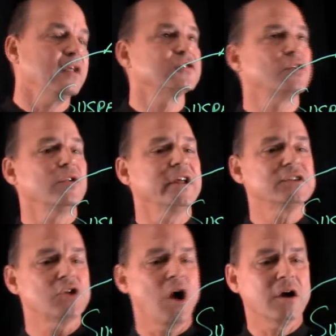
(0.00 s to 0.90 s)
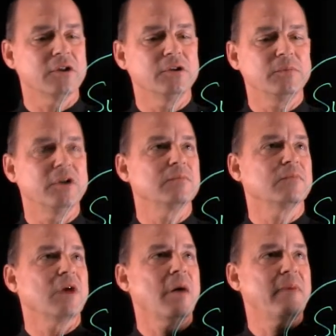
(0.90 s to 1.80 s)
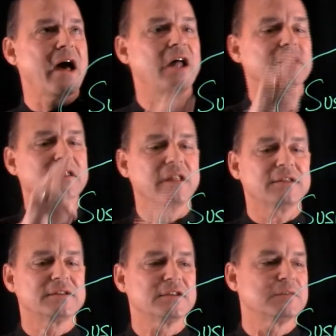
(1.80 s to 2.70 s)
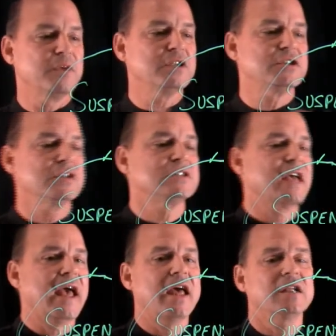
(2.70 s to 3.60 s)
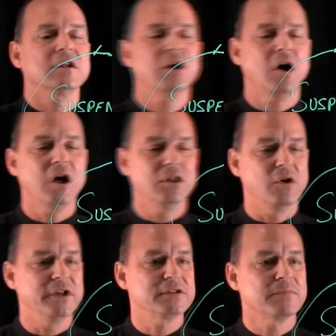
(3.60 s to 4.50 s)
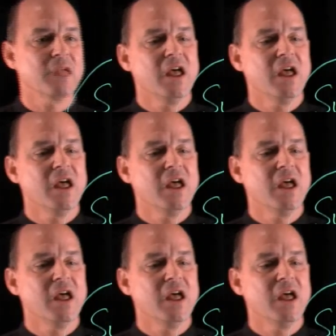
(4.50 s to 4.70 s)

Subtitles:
So let's talk a little bit about suspensions and colloids.